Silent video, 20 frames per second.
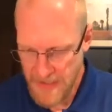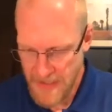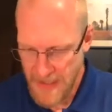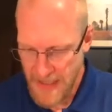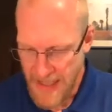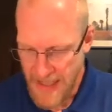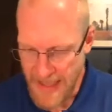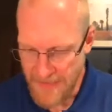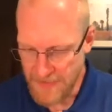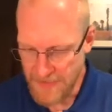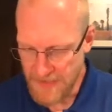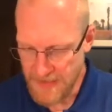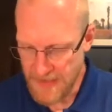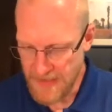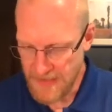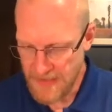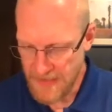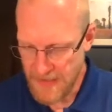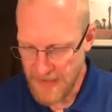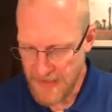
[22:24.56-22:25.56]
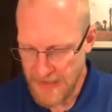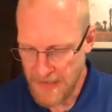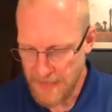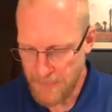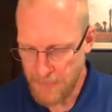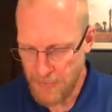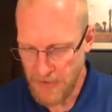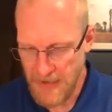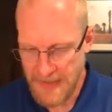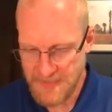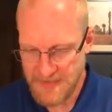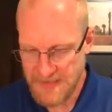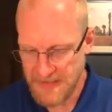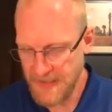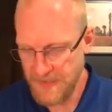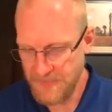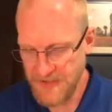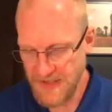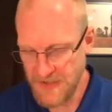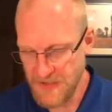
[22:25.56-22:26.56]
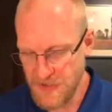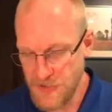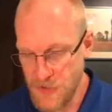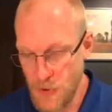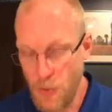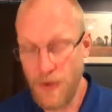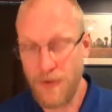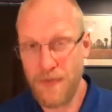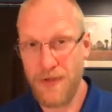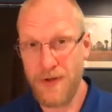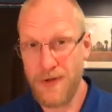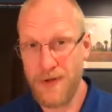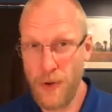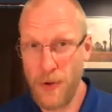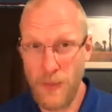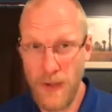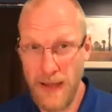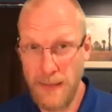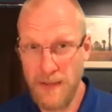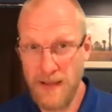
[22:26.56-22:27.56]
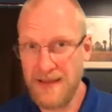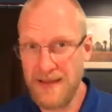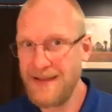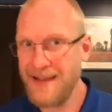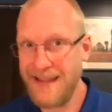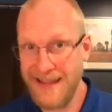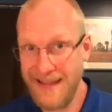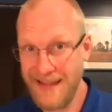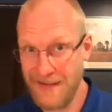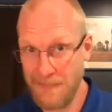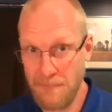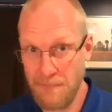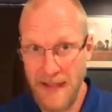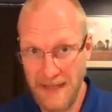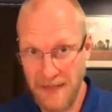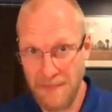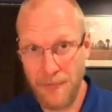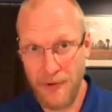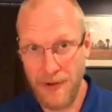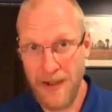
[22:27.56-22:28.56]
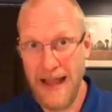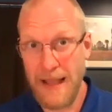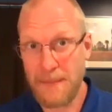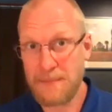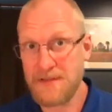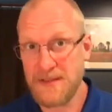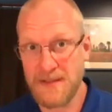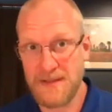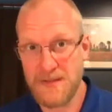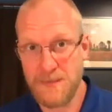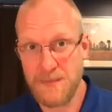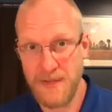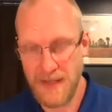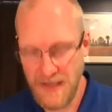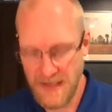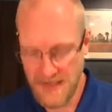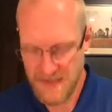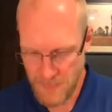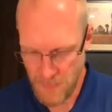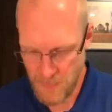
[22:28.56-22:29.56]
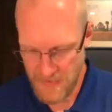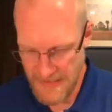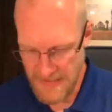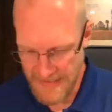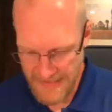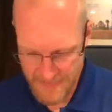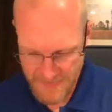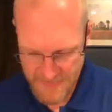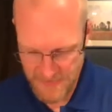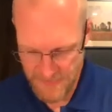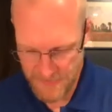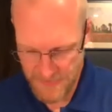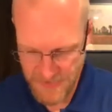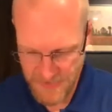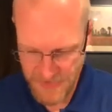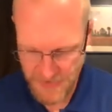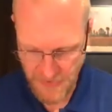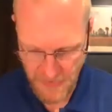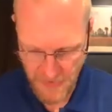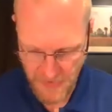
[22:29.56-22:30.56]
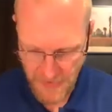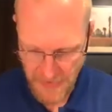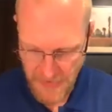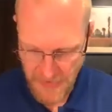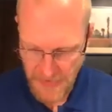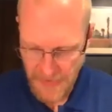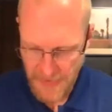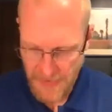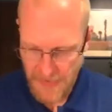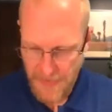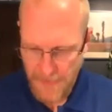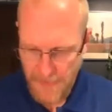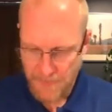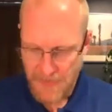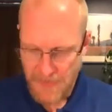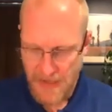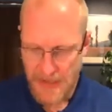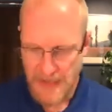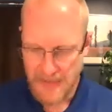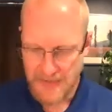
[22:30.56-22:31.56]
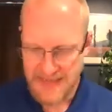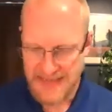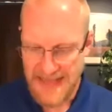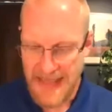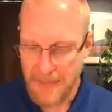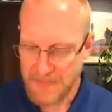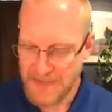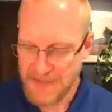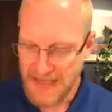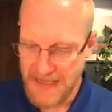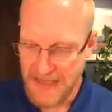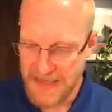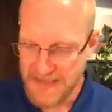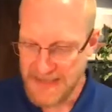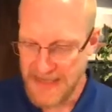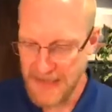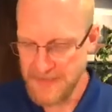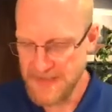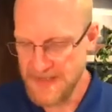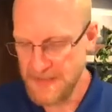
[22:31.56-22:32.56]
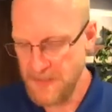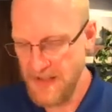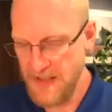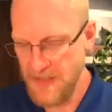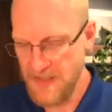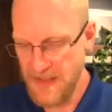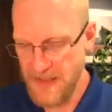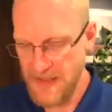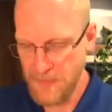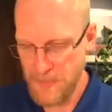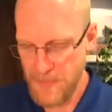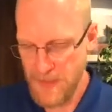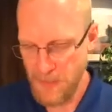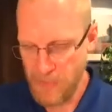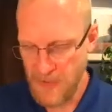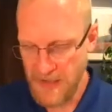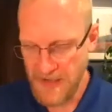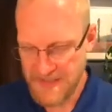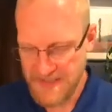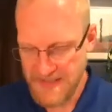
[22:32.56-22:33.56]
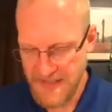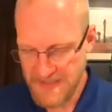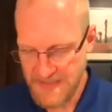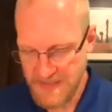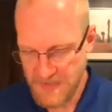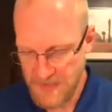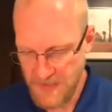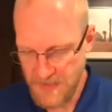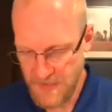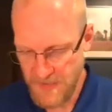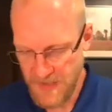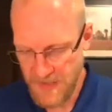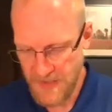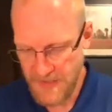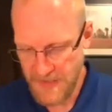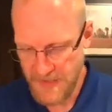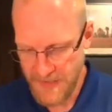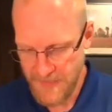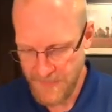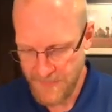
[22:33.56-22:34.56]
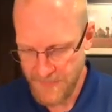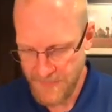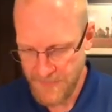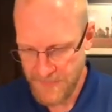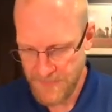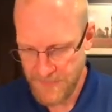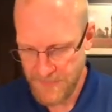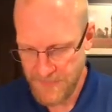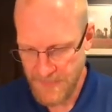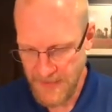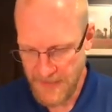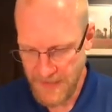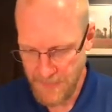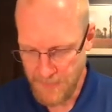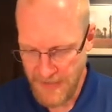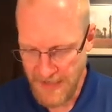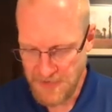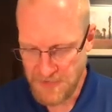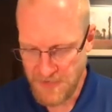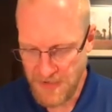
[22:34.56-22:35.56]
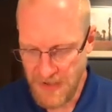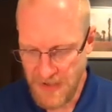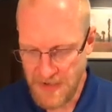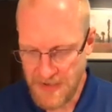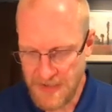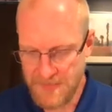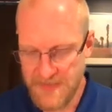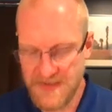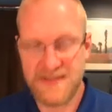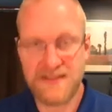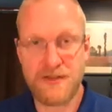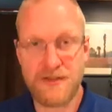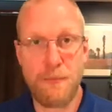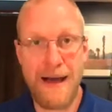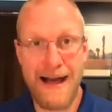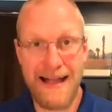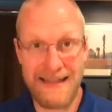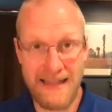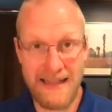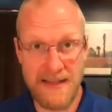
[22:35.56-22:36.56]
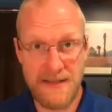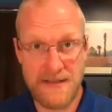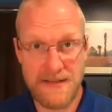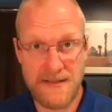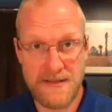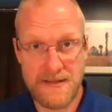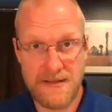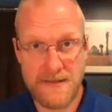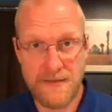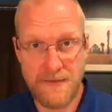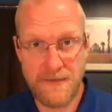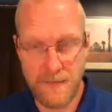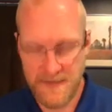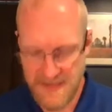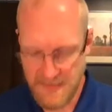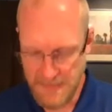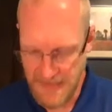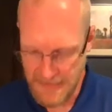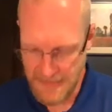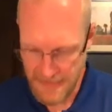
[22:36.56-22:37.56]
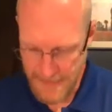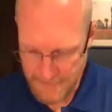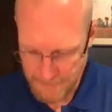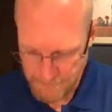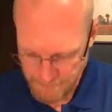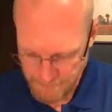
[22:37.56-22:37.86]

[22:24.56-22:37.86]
Havilah perhaps lived in northern Arabia. Again, many perhapses, because we're not absolutely sure. Sabta seems to be the predecessor, or the patriarch of the Somalis from Somalia.